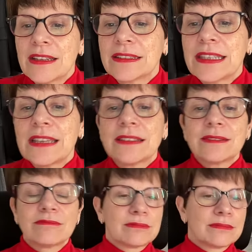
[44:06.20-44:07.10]
That
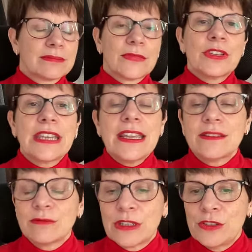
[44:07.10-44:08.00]
again,
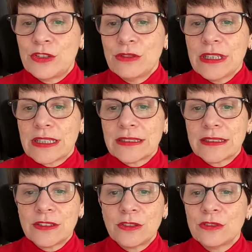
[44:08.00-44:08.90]
when you're doing it,
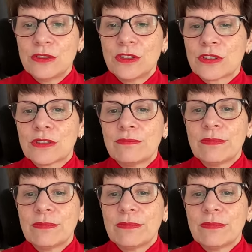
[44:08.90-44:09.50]
you, you're not